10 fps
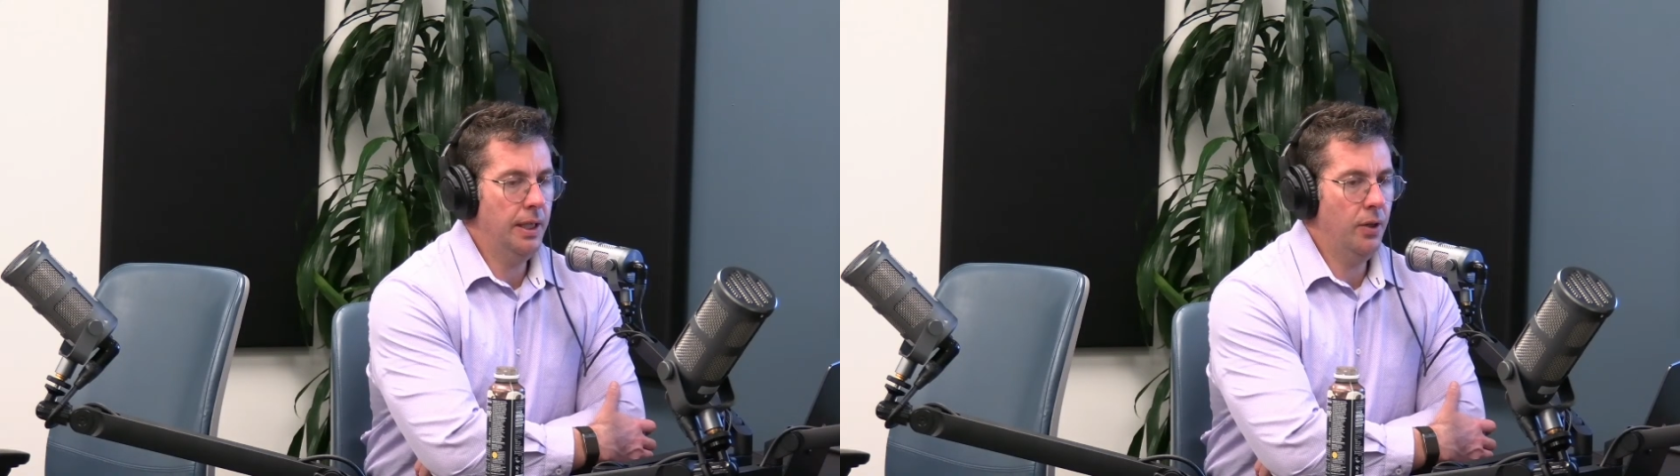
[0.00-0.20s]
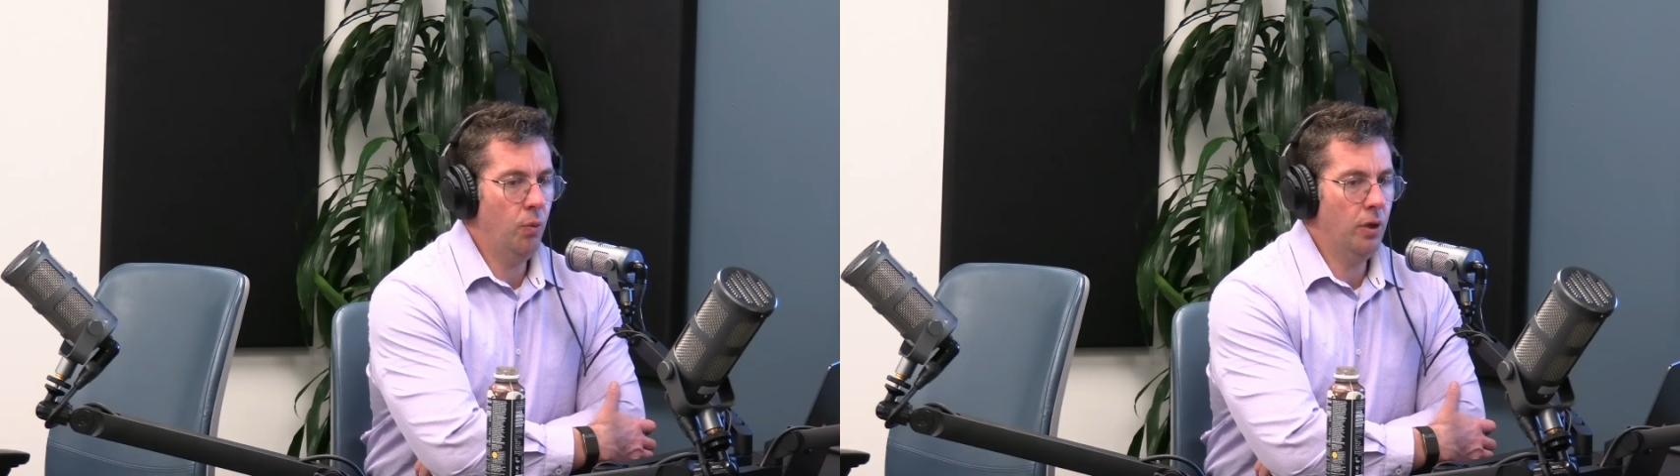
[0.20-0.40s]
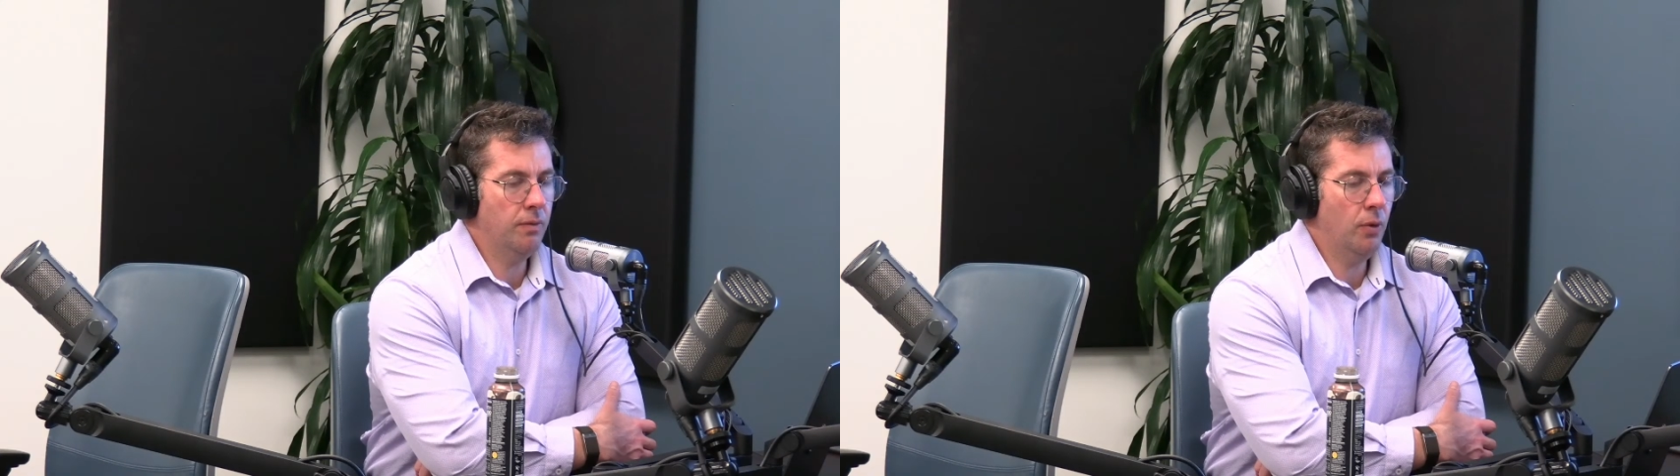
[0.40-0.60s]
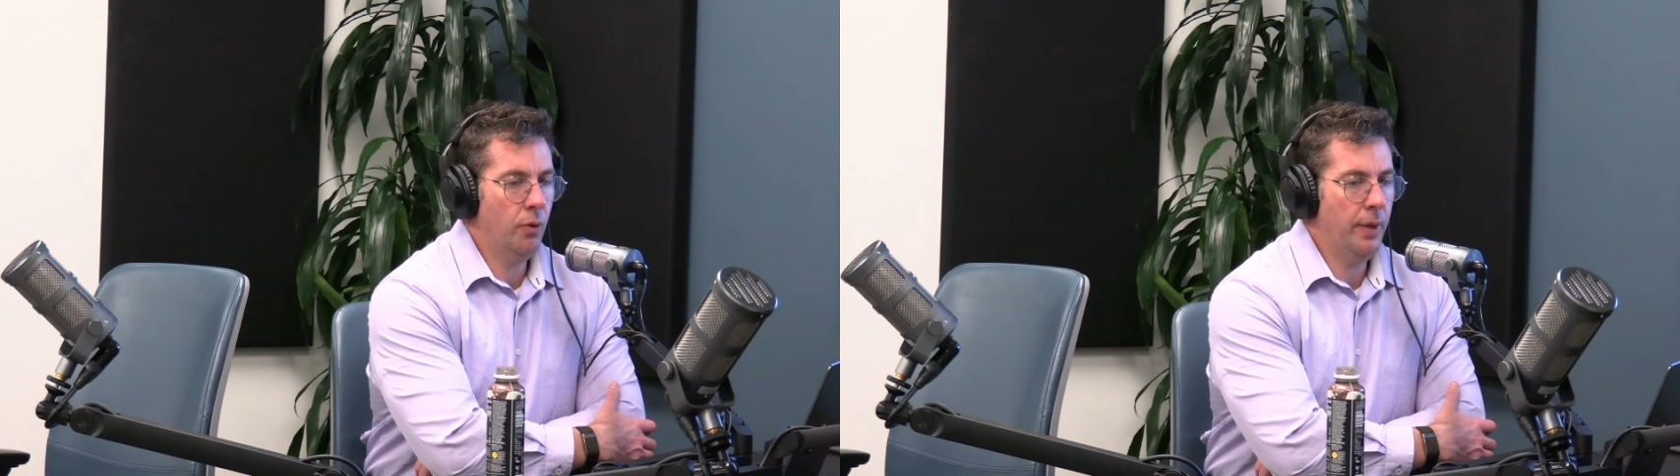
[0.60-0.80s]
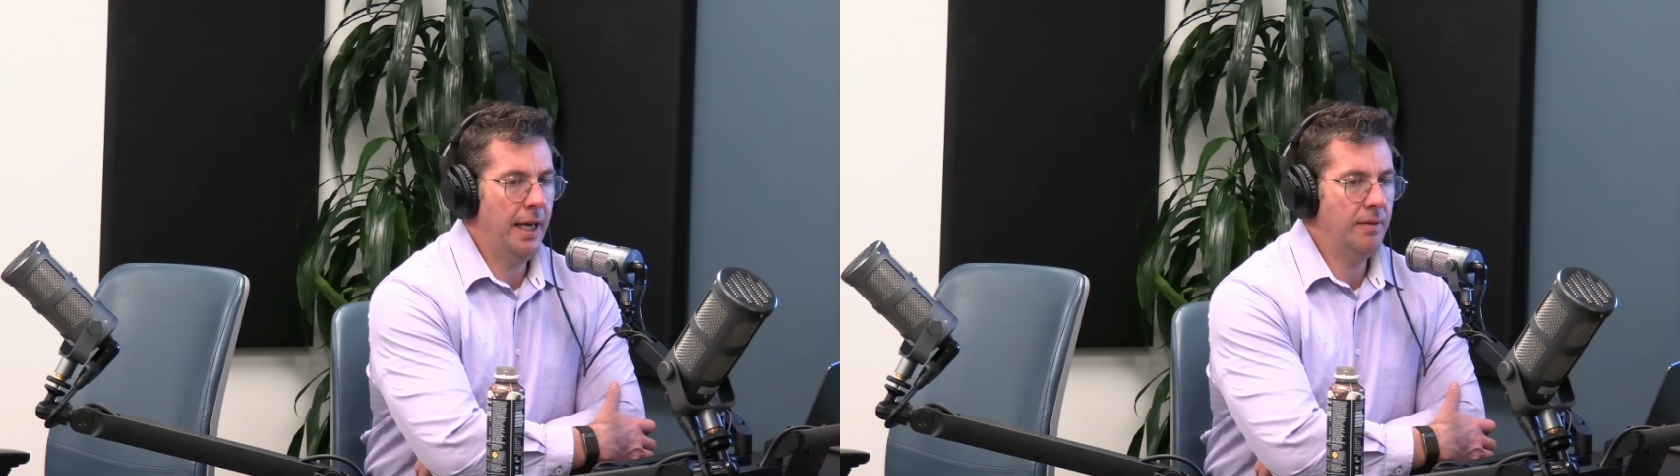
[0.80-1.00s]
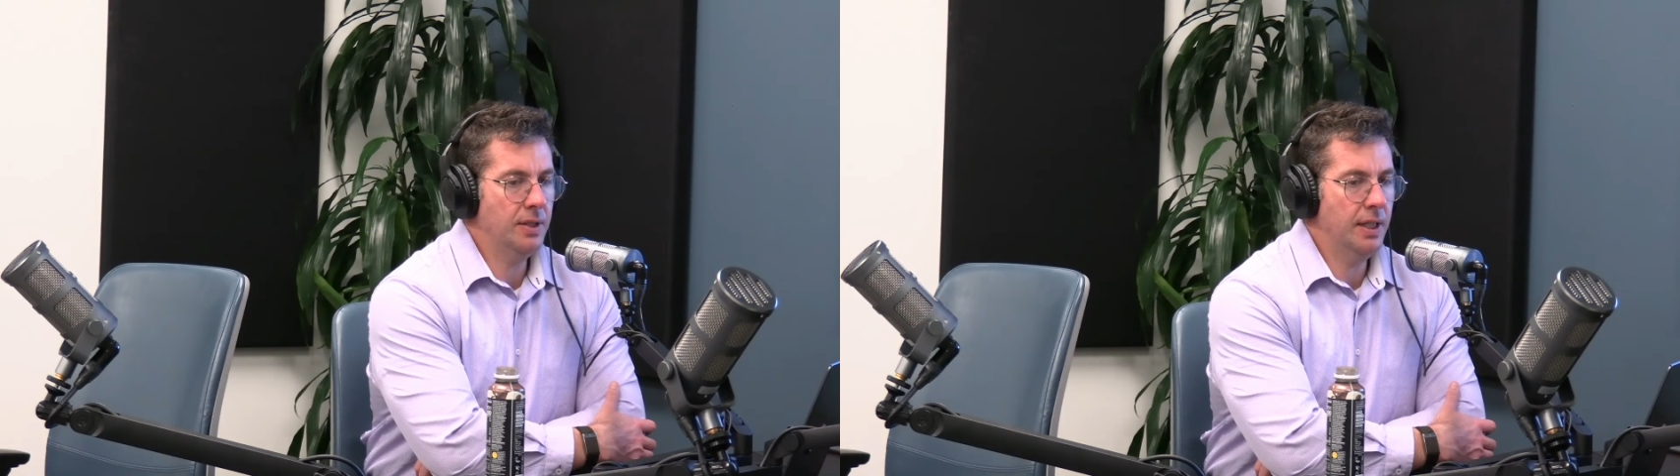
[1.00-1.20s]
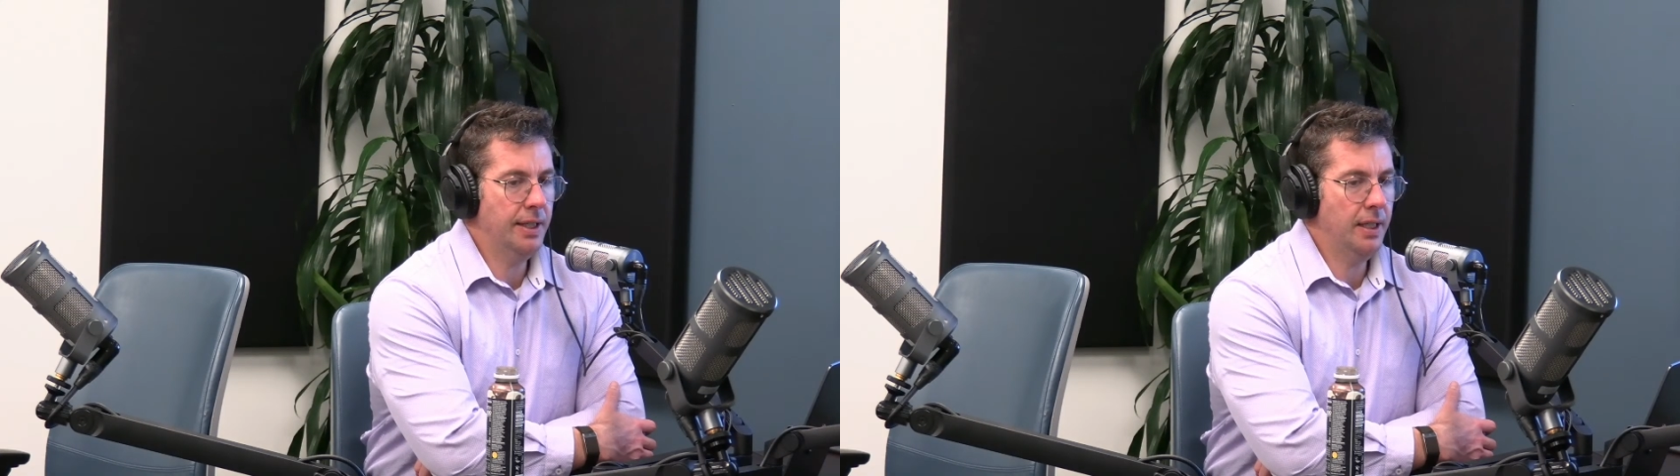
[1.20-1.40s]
in the workflow that we haven't done yet